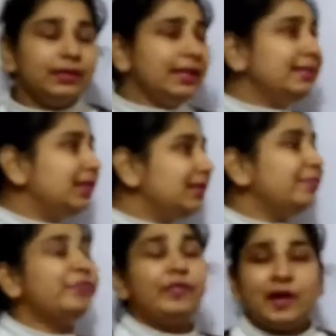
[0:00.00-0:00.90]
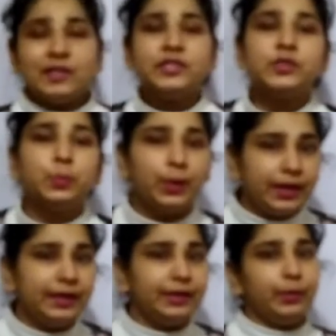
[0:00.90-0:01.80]
in the first
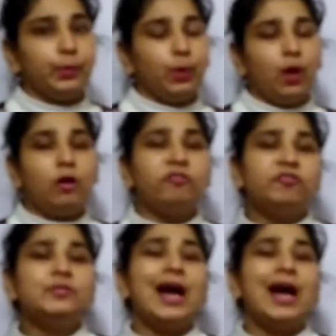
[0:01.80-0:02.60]
video of